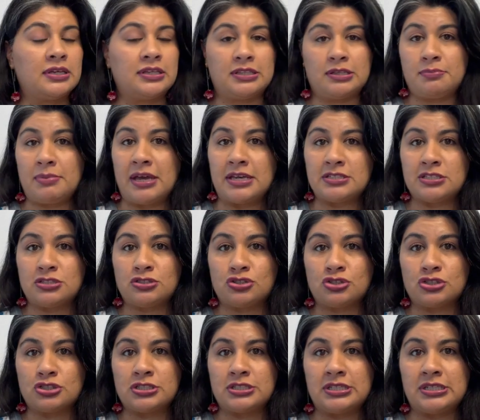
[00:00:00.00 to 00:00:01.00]
in the
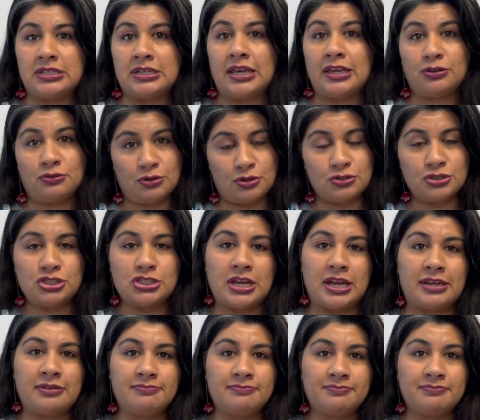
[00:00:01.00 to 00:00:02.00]
passenger seat and
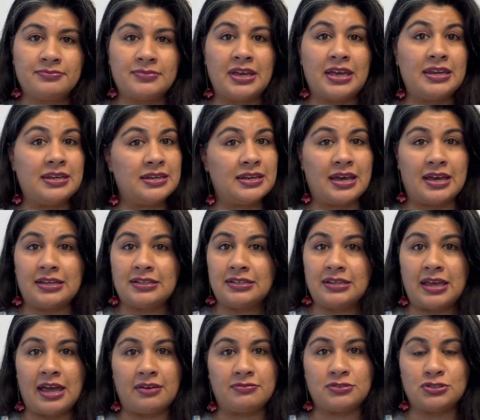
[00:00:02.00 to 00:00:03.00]
crochet and not
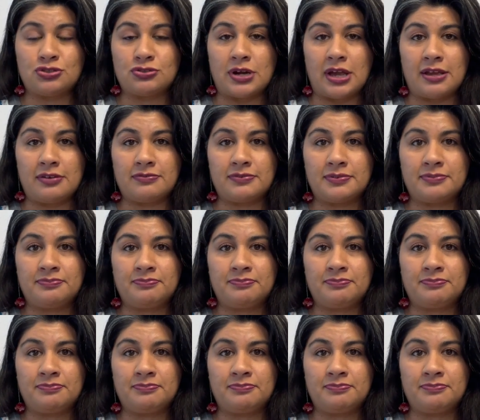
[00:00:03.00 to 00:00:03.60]
have to drive,